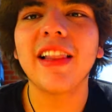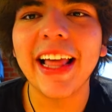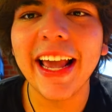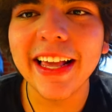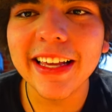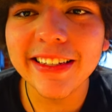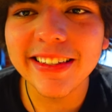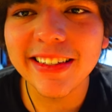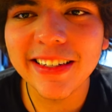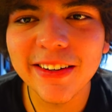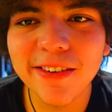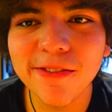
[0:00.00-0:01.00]
Like,
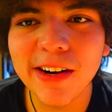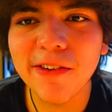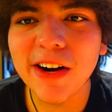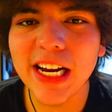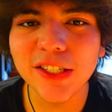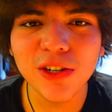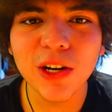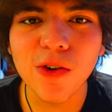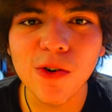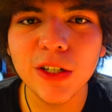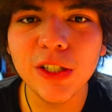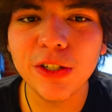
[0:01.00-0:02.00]
whenever I drink
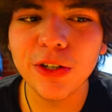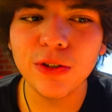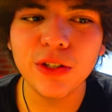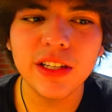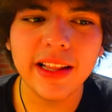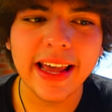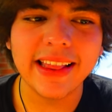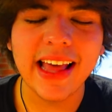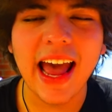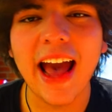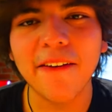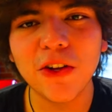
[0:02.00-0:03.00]
orange juice, like
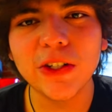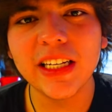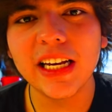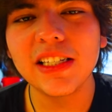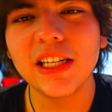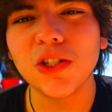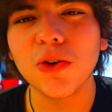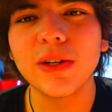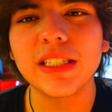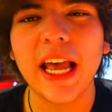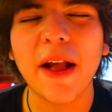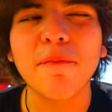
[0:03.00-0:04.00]
the aftertaste is
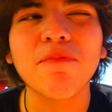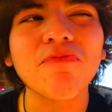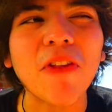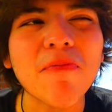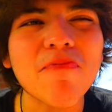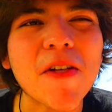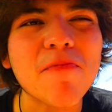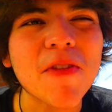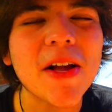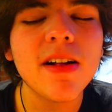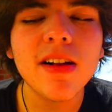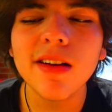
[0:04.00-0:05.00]
always like,
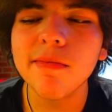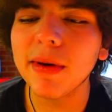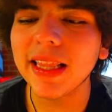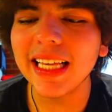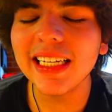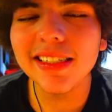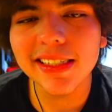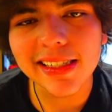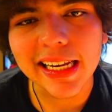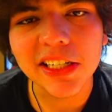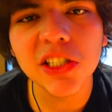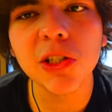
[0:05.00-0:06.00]
but this is
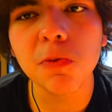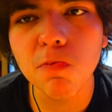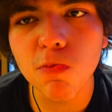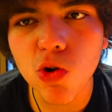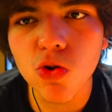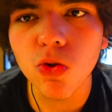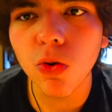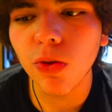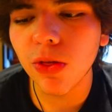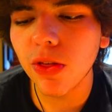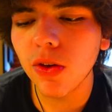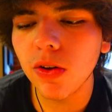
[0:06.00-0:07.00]
like smooth.
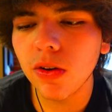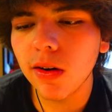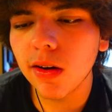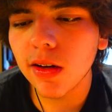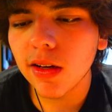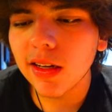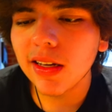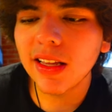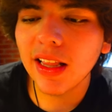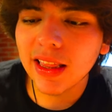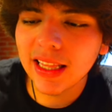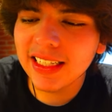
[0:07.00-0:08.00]

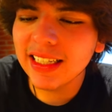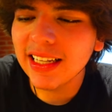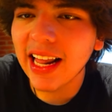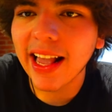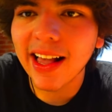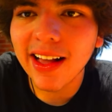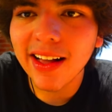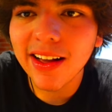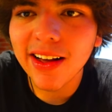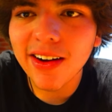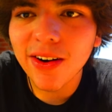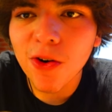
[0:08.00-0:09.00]
This is like
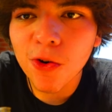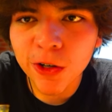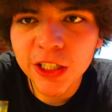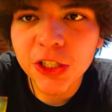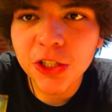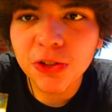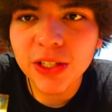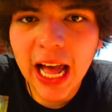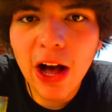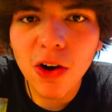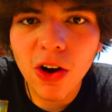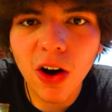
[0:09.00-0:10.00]
orange juice
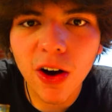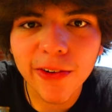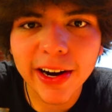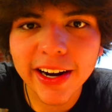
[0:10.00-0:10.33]
alcohol right